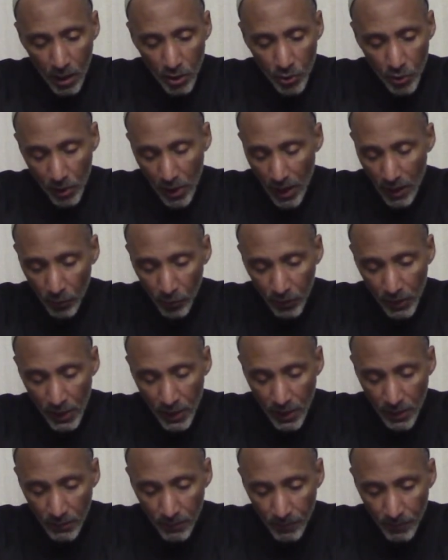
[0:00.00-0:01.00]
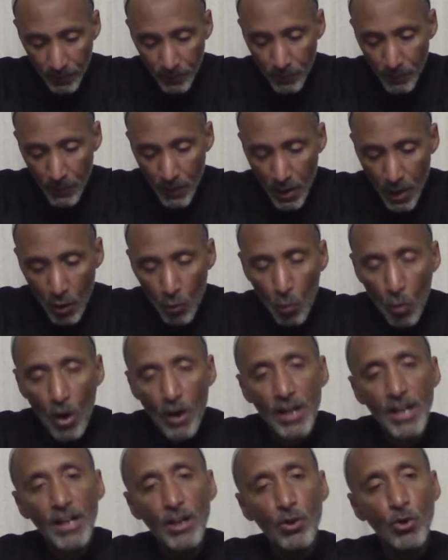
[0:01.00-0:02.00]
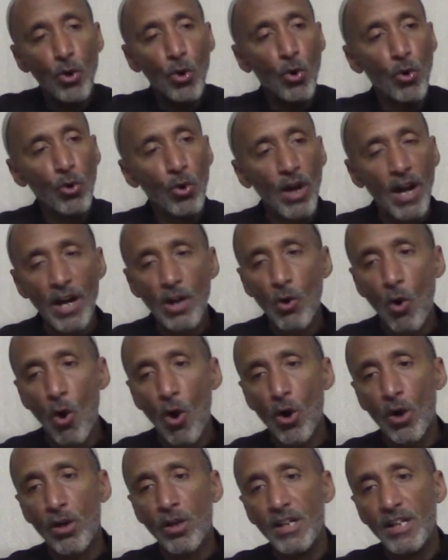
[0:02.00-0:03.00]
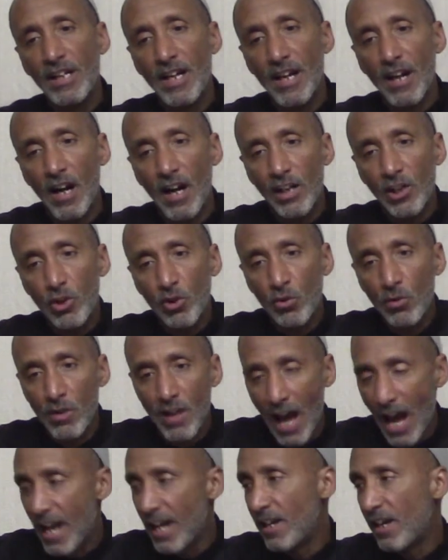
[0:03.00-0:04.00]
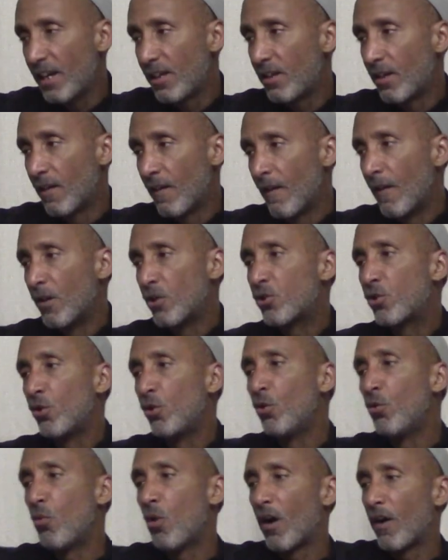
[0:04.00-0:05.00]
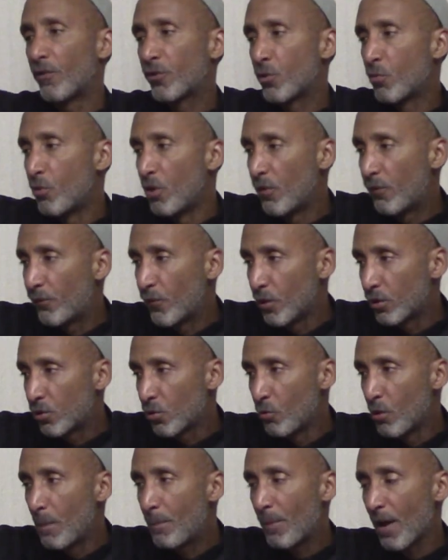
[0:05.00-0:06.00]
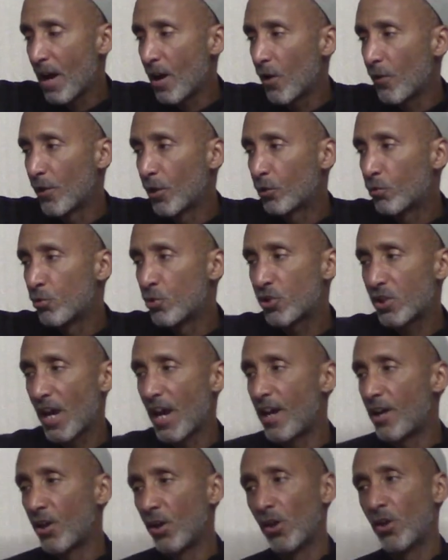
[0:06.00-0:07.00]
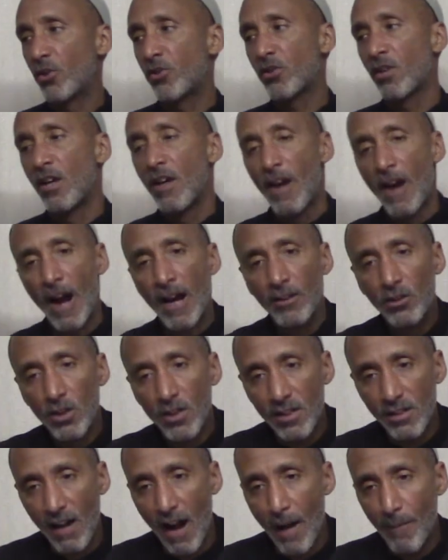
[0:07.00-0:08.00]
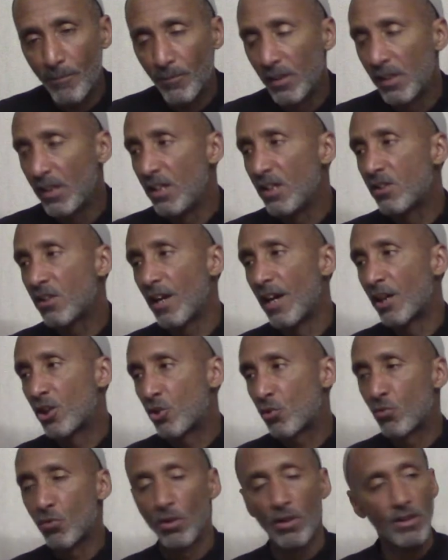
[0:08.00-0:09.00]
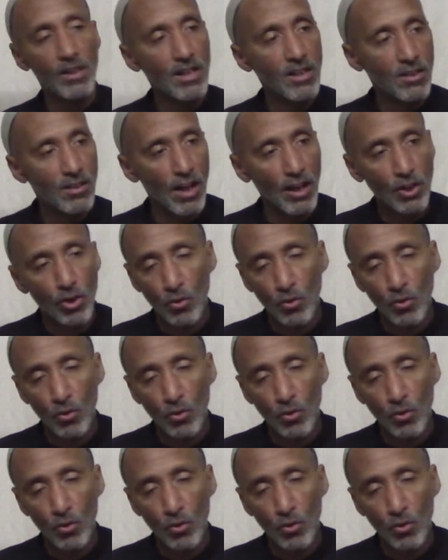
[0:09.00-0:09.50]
Salahuddin, what he knew in order to get us united to what? To repel the Crusaders and to stop these extremist